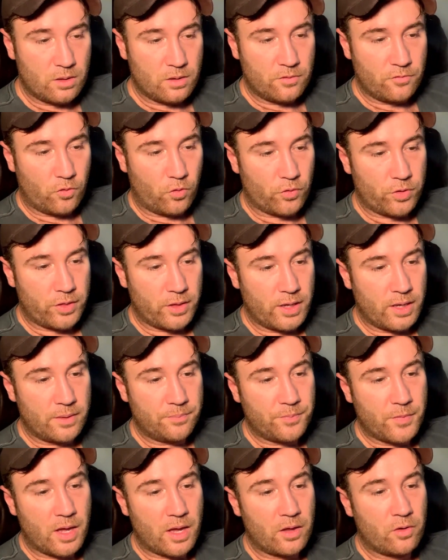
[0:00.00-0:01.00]
Fourthly,
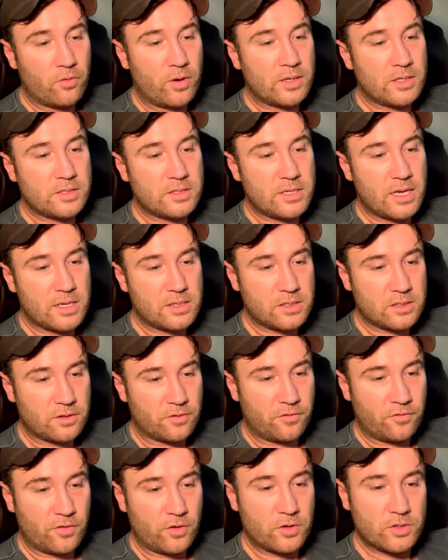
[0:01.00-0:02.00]
I agreed to test the
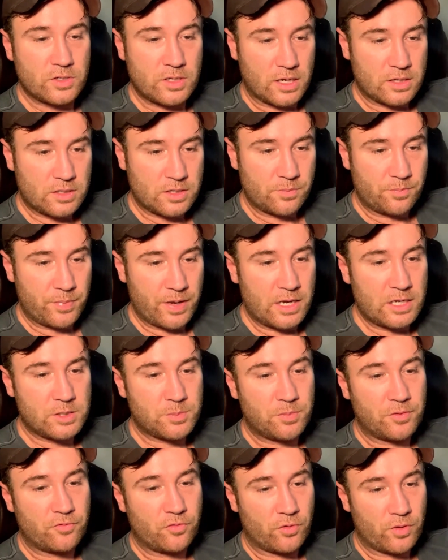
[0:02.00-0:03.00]
first custom piece
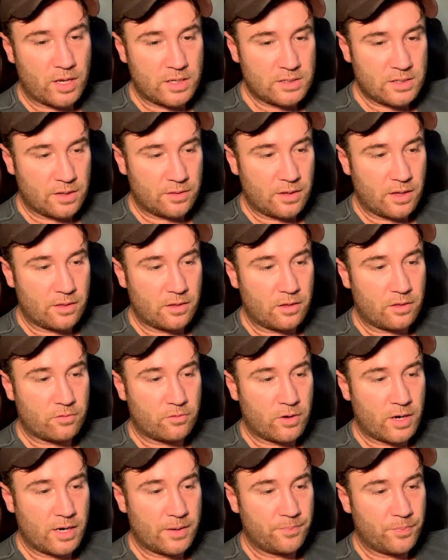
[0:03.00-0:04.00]
before they sent the other
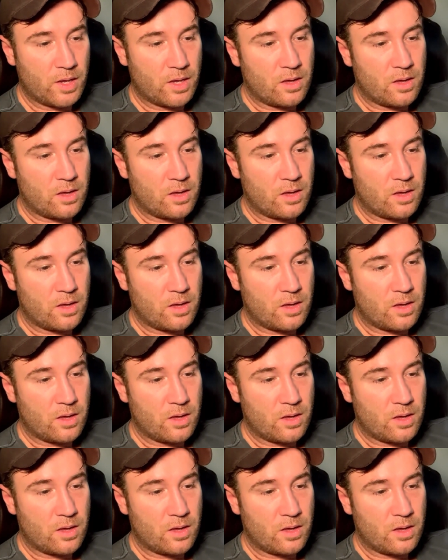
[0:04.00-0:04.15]
3.